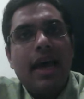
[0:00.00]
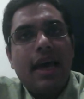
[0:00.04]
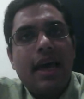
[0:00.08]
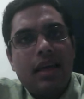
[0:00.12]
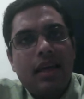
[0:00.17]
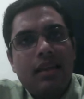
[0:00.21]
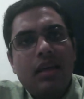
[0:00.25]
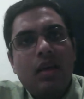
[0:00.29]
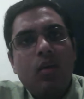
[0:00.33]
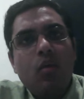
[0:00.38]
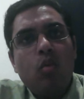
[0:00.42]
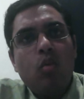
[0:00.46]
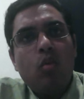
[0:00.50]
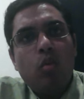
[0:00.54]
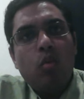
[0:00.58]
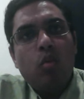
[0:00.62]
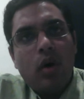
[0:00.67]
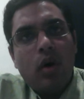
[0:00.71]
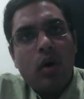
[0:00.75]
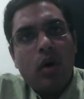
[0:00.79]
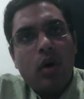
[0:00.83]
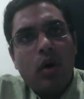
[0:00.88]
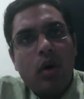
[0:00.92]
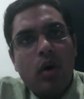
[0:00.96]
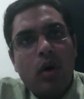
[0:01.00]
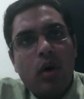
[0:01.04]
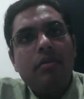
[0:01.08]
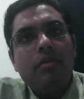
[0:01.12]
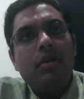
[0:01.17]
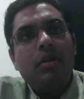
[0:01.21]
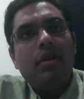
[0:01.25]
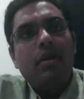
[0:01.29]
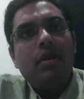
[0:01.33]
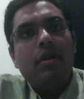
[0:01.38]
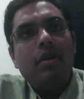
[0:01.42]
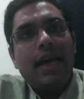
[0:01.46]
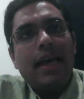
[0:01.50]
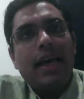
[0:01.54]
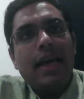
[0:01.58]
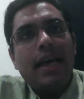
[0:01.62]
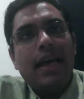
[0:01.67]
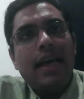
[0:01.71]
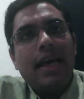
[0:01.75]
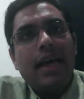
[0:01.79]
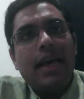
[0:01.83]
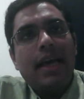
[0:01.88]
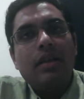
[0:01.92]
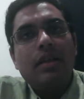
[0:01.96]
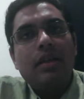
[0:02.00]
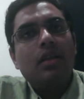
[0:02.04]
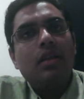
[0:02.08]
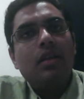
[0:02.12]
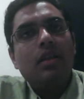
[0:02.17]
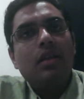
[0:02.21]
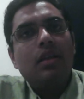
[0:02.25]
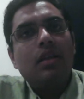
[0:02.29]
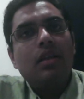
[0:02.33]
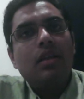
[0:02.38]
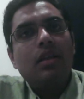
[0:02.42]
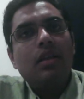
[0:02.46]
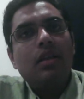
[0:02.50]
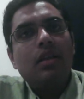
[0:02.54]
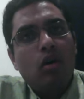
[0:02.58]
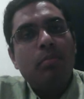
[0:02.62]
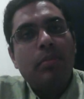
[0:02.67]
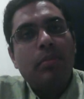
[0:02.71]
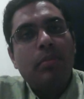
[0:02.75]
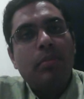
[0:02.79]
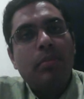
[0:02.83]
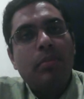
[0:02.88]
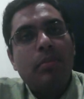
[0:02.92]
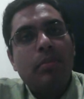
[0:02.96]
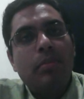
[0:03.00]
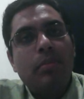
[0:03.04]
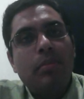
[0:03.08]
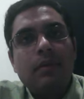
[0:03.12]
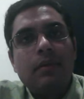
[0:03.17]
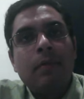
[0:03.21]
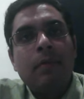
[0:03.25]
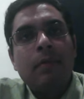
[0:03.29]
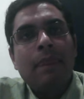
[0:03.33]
And I think one aspect that the court missed